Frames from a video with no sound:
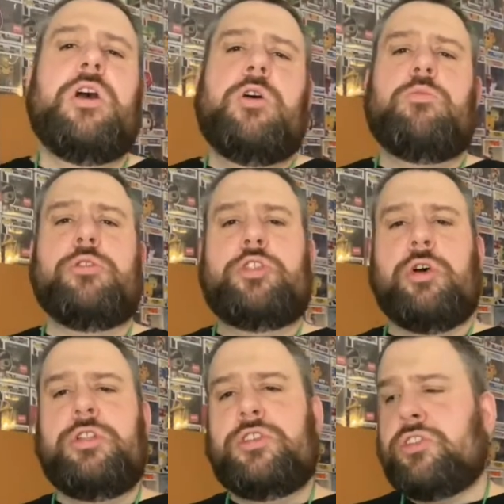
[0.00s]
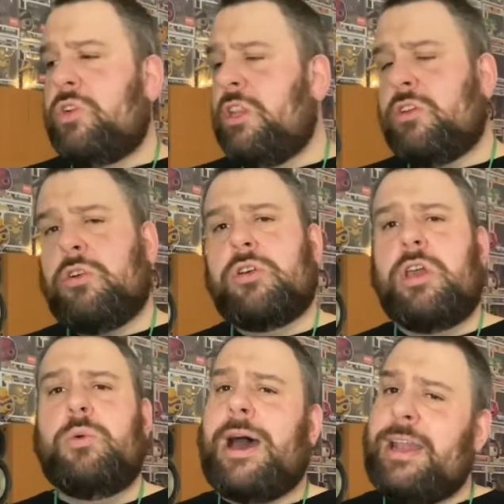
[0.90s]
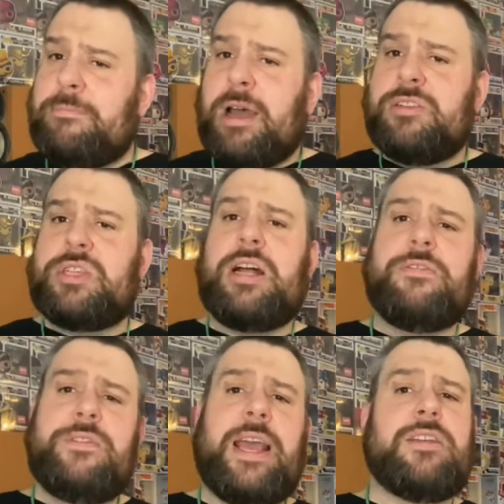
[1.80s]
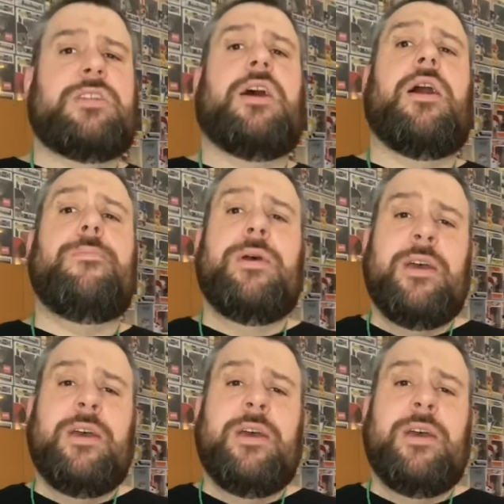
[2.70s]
will join Sonny the Cuckoo and myself next time